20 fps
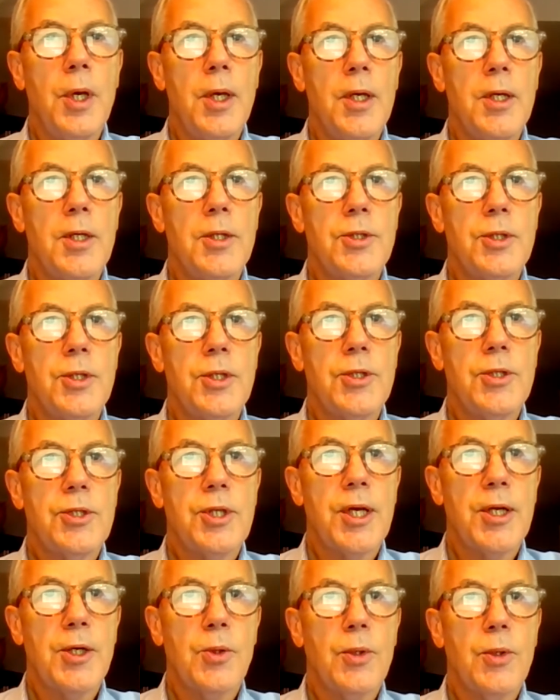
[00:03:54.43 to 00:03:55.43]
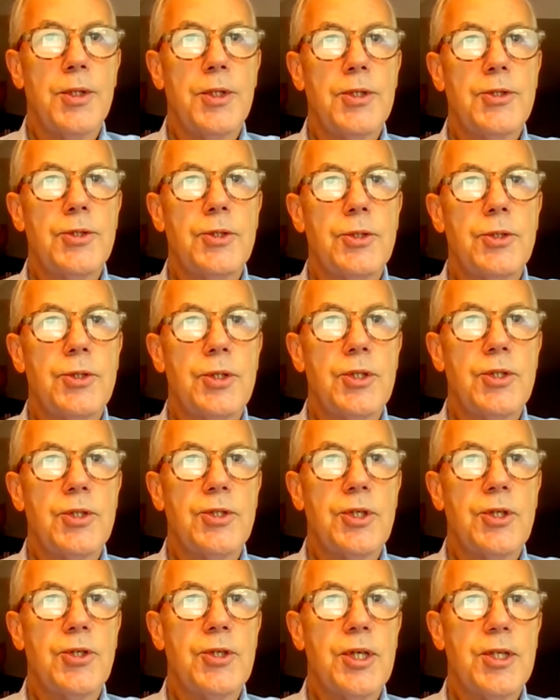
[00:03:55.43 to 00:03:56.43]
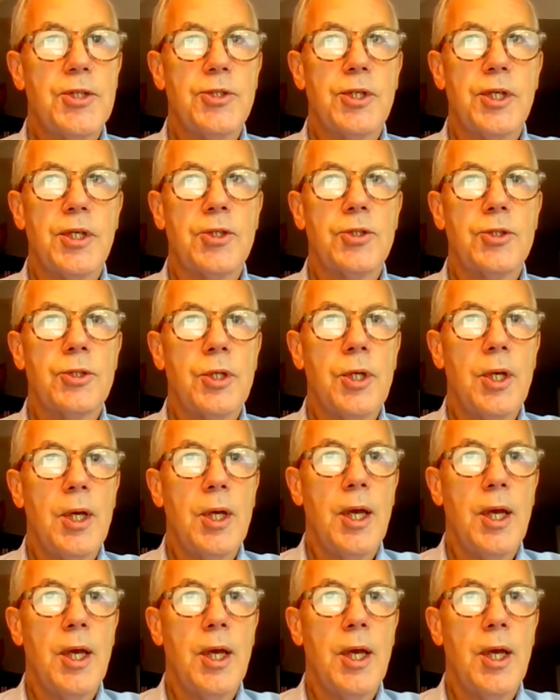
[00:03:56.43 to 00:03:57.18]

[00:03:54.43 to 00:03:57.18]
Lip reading: is in the center, and this is the statistics.